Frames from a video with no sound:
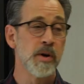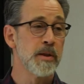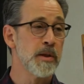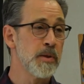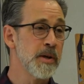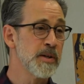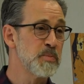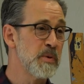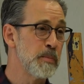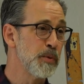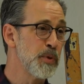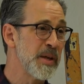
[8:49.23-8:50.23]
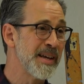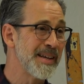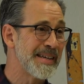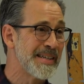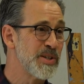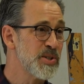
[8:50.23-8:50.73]
And so it's not, if
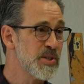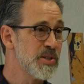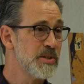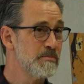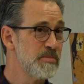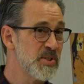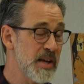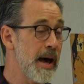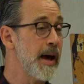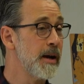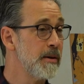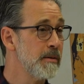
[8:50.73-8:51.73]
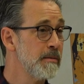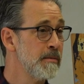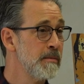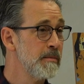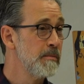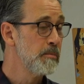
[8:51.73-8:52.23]
it's a very interesting
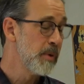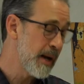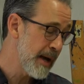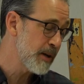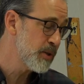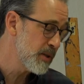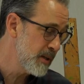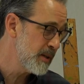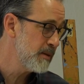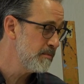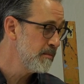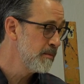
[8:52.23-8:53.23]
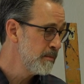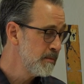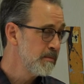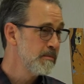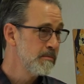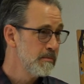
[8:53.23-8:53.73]
new idea when it is first
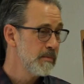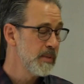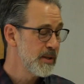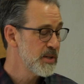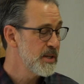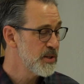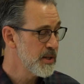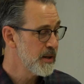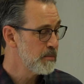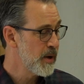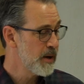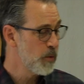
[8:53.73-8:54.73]
created, it might